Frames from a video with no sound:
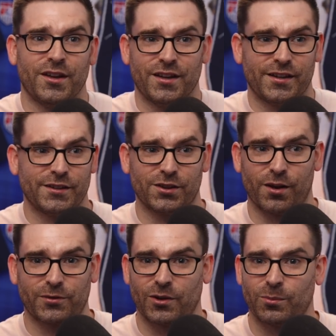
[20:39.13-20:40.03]
he
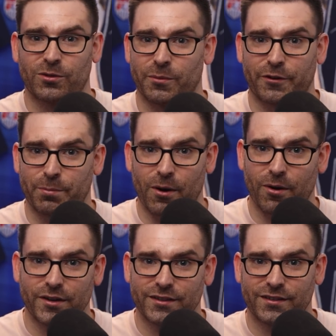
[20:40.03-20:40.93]
loves him some
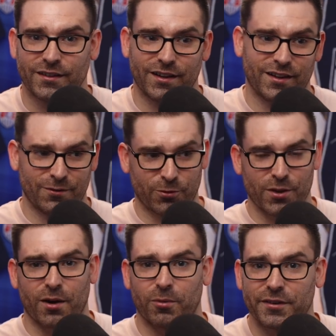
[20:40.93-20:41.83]
experience, and for
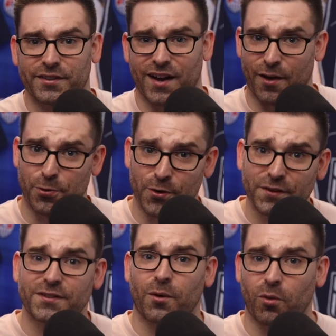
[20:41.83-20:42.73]
that reason, I
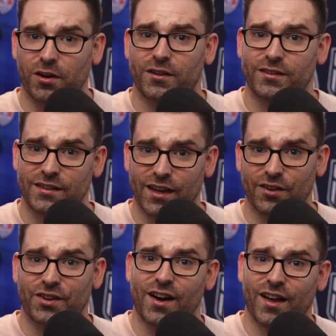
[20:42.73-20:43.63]
think that we're going to see
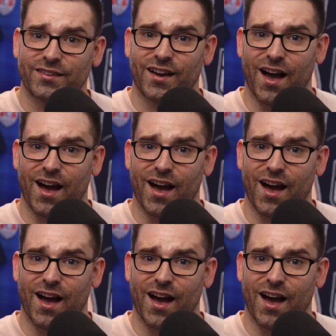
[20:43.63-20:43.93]
Kellen Acosta.